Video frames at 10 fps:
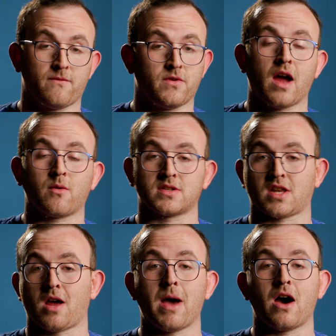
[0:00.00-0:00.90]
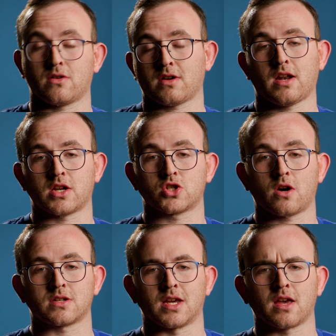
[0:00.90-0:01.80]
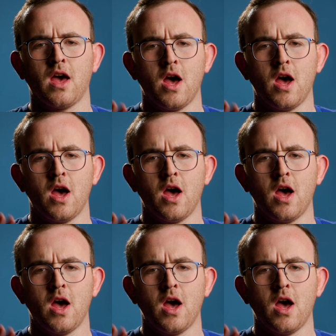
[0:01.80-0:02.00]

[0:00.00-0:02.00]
for that reason, I'm out, kind of like Shark Tank.